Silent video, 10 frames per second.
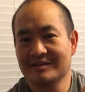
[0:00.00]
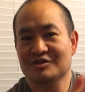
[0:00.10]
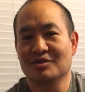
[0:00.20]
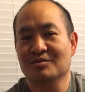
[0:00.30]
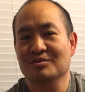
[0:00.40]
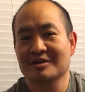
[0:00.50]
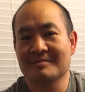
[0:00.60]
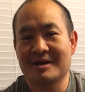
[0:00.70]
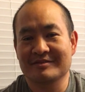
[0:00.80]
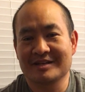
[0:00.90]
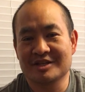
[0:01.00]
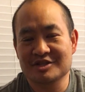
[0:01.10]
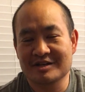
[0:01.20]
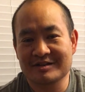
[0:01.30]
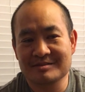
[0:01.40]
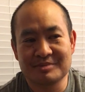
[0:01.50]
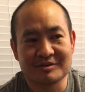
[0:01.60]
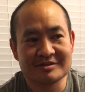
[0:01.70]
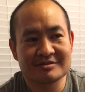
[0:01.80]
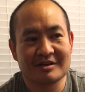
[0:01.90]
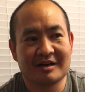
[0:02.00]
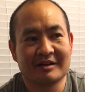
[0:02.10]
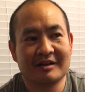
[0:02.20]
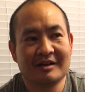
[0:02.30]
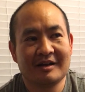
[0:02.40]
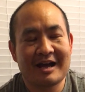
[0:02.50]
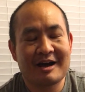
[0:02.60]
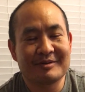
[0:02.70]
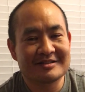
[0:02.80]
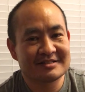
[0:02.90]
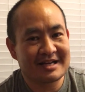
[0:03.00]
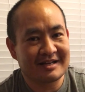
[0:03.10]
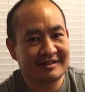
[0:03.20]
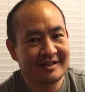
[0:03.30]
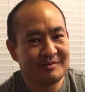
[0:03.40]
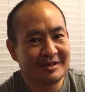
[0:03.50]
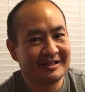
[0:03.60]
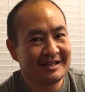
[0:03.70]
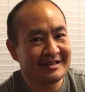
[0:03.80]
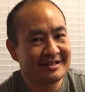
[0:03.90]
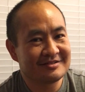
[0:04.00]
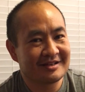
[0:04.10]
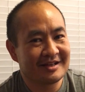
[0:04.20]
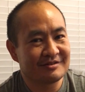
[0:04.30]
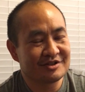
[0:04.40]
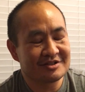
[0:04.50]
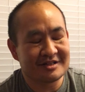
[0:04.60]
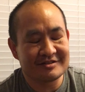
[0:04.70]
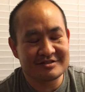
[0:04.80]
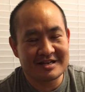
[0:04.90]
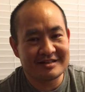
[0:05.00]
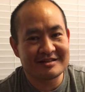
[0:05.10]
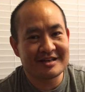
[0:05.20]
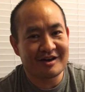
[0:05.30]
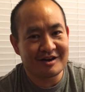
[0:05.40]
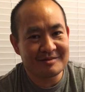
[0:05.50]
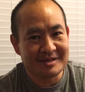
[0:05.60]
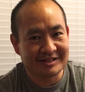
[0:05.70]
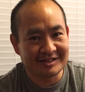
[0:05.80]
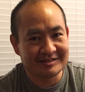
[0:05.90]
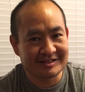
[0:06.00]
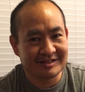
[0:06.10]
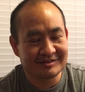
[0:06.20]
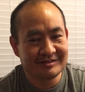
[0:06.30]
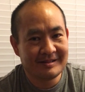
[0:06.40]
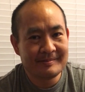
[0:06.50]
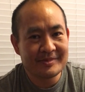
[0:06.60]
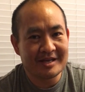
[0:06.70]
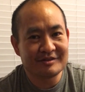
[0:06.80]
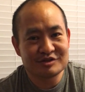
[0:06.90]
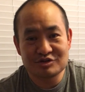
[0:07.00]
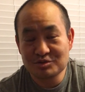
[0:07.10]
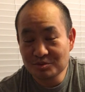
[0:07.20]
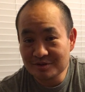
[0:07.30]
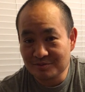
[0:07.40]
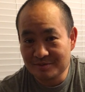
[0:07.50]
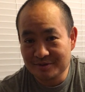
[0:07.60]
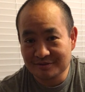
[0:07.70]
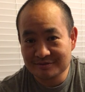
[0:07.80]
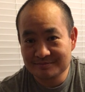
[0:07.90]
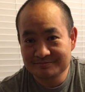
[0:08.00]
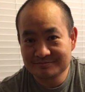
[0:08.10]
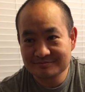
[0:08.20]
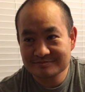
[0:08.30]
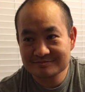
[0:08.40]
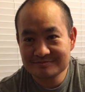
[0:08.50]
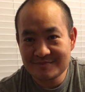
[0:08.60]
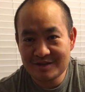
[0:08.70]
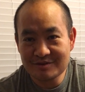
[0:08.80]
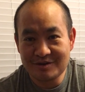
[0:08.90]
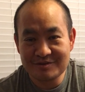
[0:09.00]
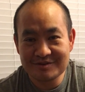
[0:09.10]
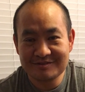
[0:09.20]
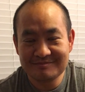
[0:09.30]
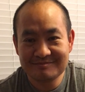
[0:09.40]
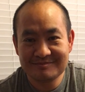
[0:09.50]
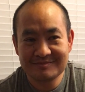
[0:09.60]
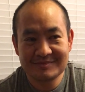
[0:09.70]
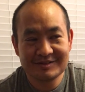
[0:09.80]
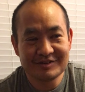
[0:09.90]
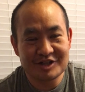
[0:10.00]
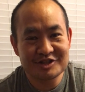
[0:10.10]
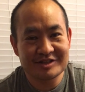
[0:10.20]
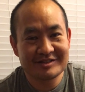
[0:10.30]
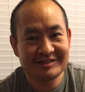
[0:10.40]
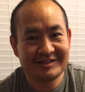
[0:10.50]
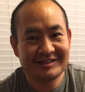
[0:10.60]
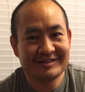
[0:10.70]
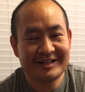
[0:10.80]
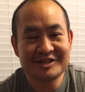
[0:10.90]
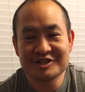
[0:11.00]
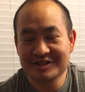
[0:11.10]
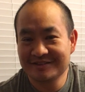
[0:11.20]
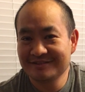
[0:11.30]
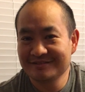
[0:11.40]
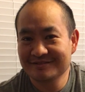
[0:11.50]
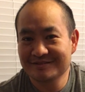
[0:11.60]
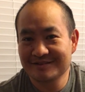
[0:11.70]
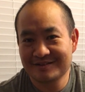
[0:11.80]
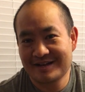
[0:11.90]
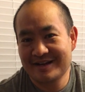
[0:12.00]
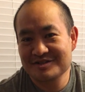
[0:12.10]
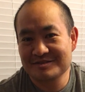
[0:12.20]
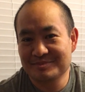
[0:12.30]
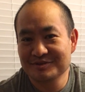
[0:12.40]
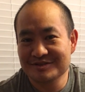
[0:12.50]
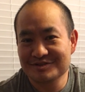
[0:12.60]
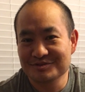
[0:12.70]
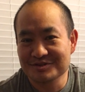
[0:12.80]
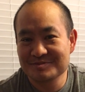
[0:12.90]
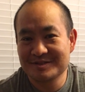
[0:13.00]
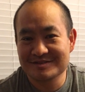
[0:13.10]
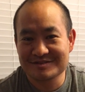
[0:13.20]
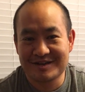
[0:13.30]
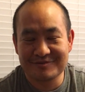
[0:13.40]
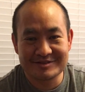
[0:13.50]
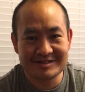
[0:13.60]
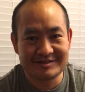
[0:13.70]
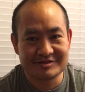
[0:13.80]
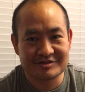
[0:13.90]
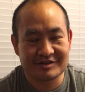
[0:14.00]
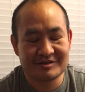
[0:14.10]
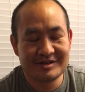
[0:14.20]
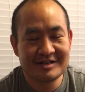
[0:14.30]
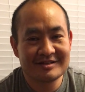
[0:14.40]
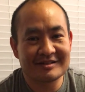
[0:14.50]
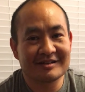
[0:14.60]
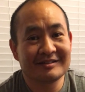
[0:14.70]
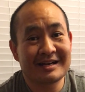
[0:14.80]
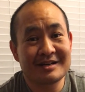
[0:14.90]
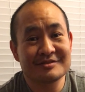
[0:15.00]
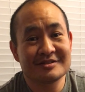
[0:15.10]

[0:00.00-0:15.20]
Don't worry about the engineering components on how exactly we link things together. Just understand that they are being linked together. And there's a tool that we built called the logic engine. I actually built this tool, this piece of software 10 years ago that allows